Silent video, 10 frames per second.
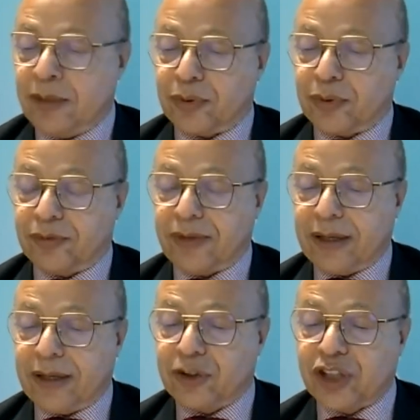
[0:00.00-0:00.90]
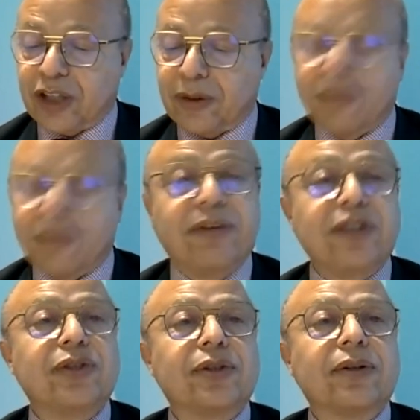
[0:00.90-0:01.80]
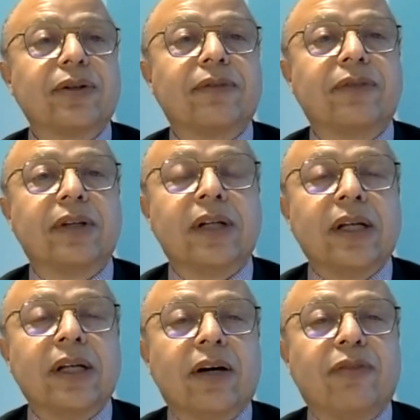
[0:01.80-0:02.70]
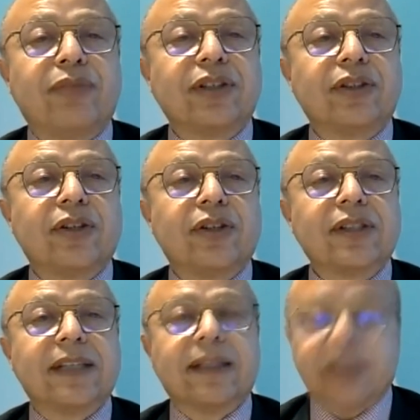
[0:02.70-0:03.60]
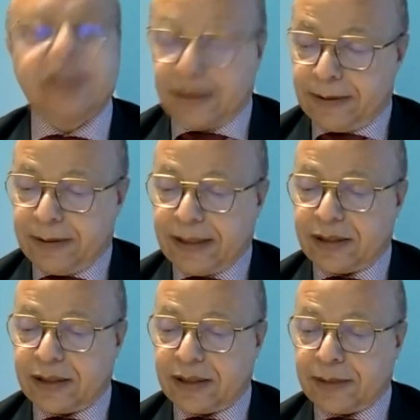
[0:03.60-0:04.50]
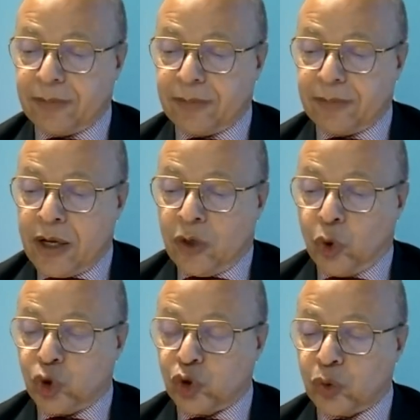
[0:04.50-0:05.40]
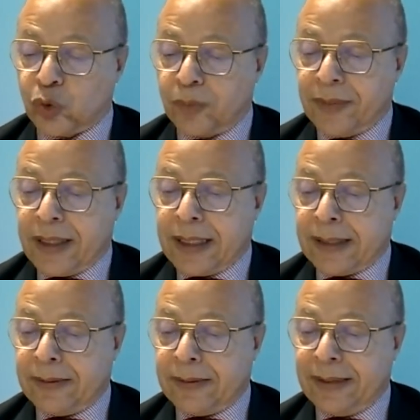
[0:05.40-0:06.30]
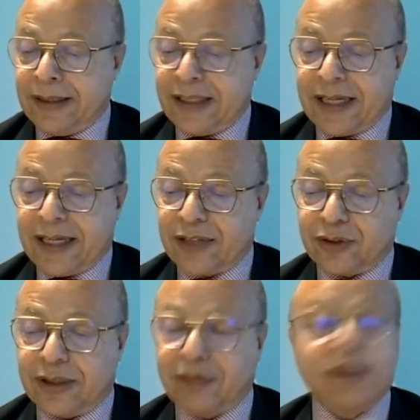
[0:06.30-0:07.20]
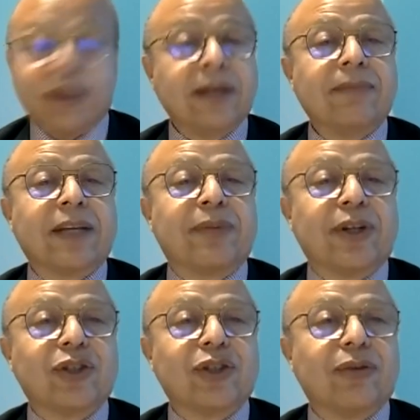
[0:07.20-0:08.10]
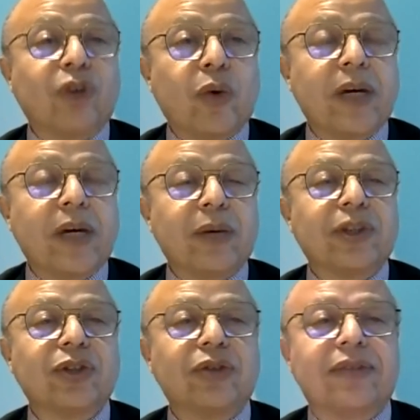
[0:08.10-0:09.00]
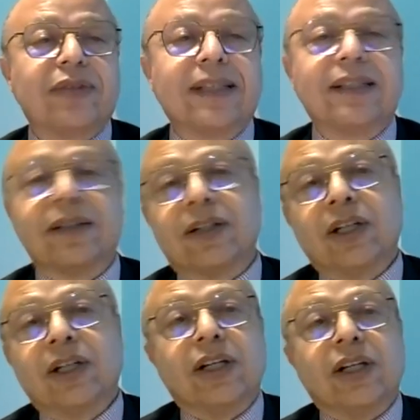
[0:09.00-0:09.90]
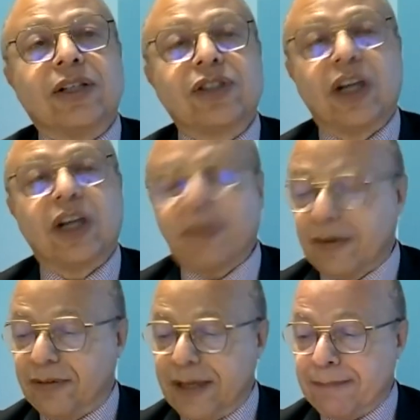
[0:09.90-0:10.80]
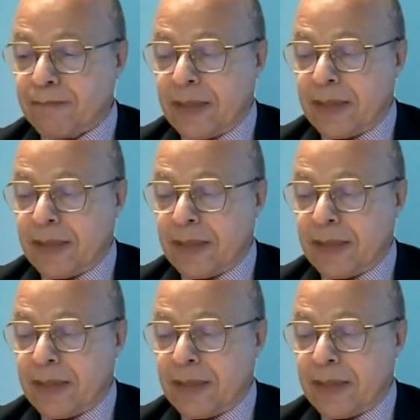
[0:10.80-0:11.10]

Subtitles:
profile, a general feature of prisoners, and as also indicated in the experience of Norway, we saw that some of the